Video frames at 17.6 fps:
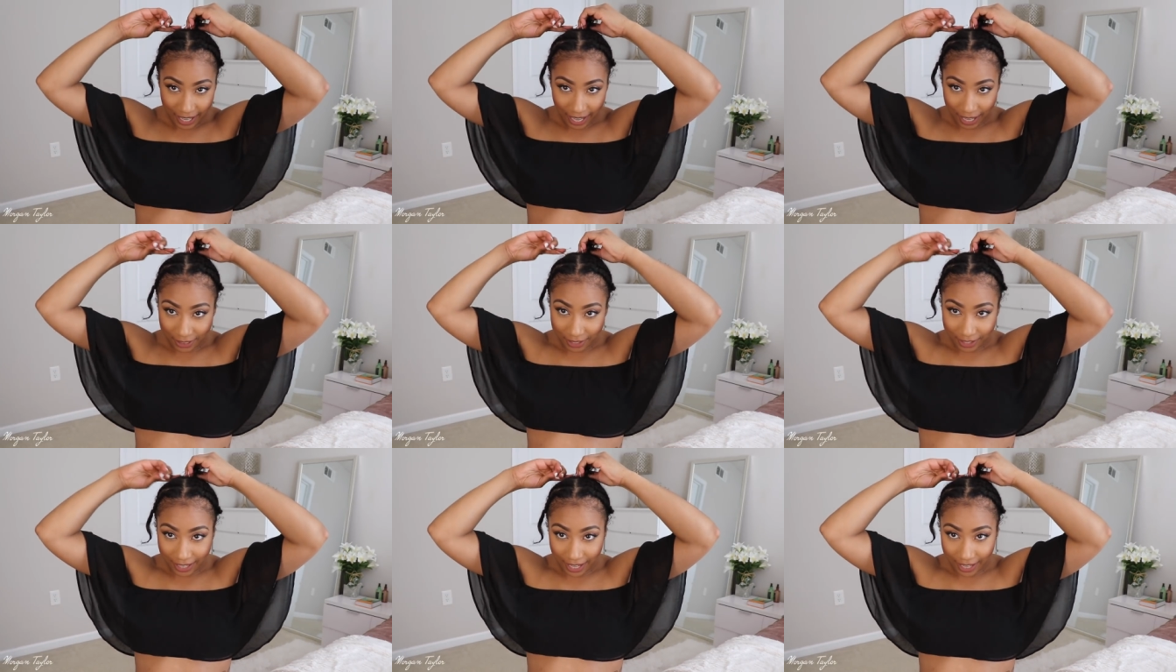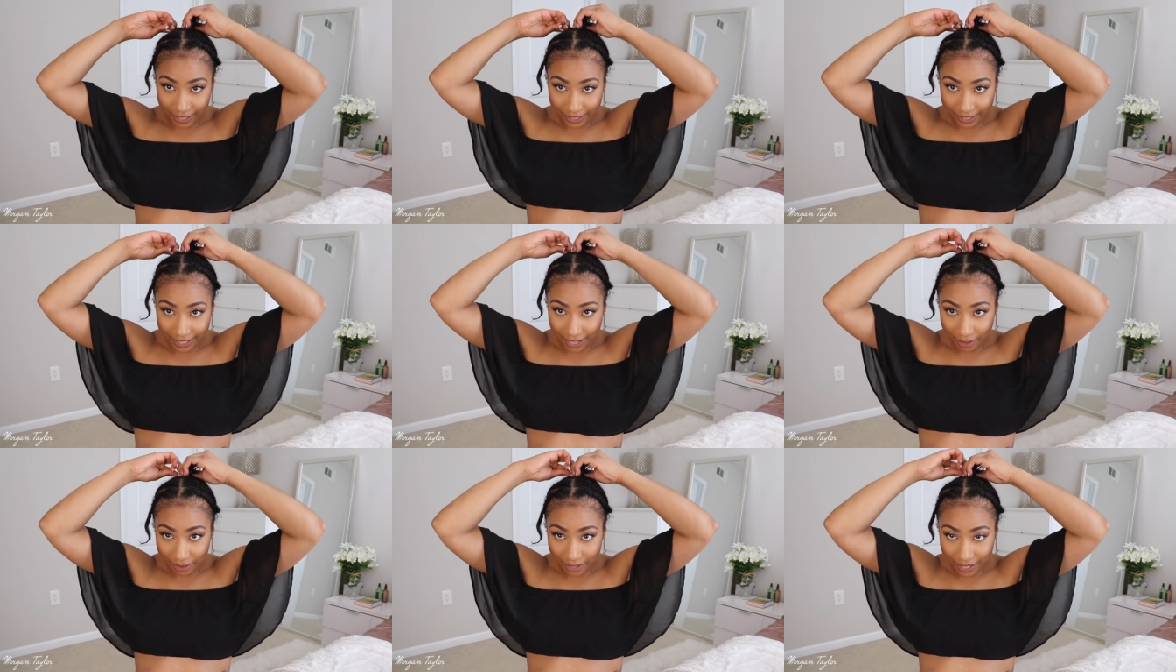I look
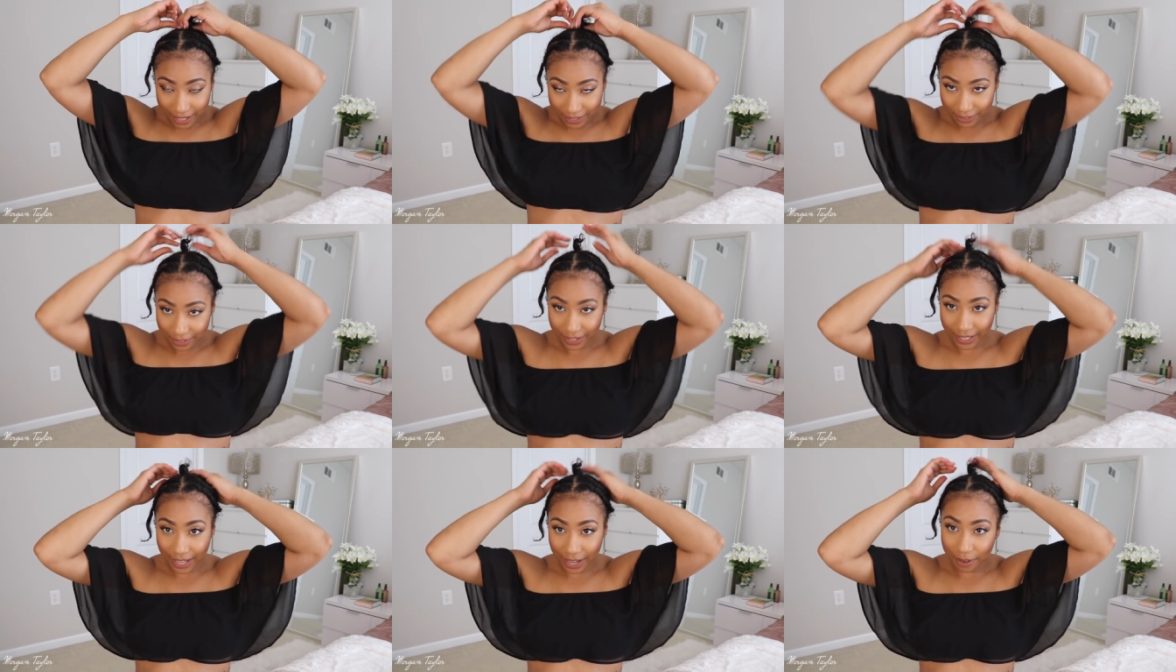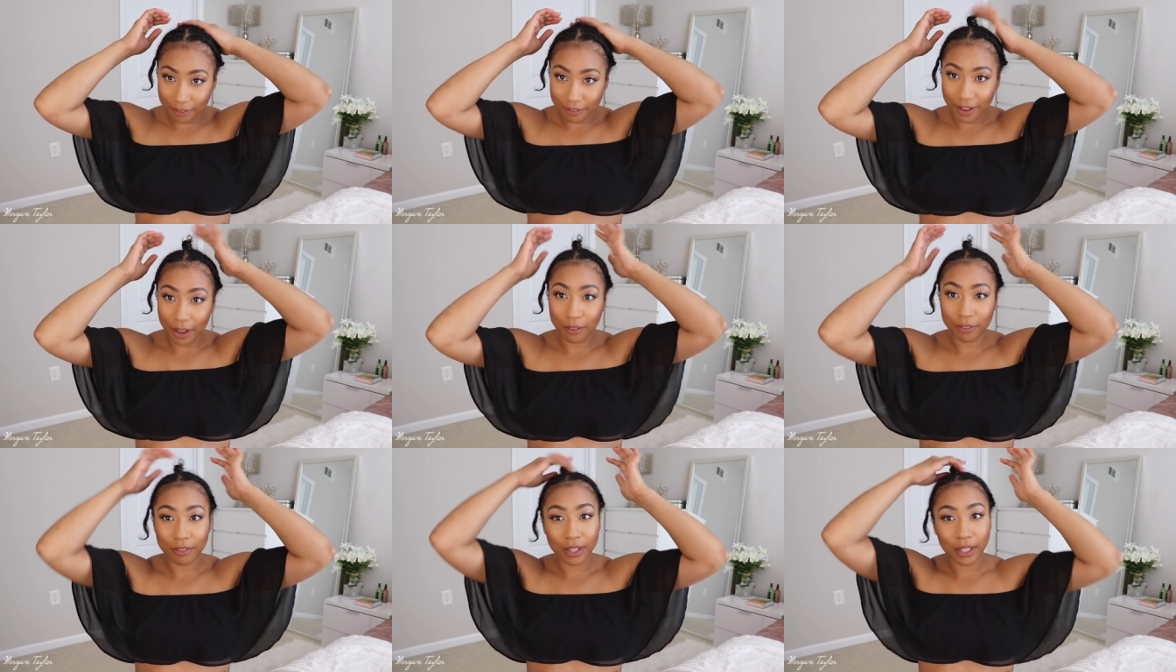like I look like
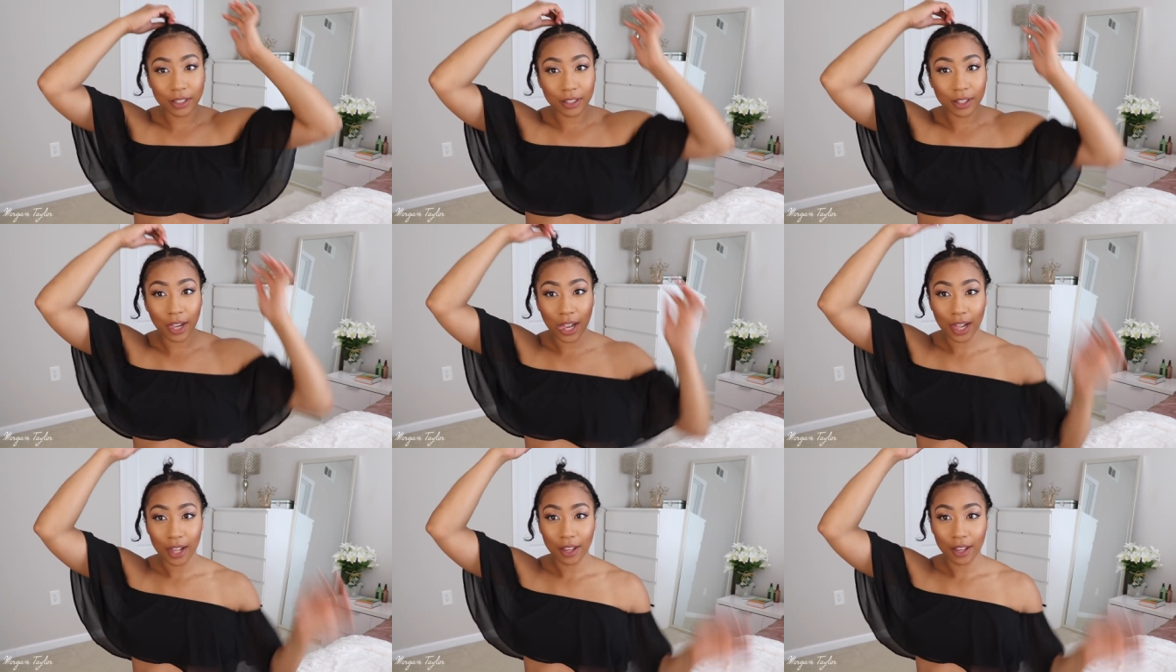Alfalfa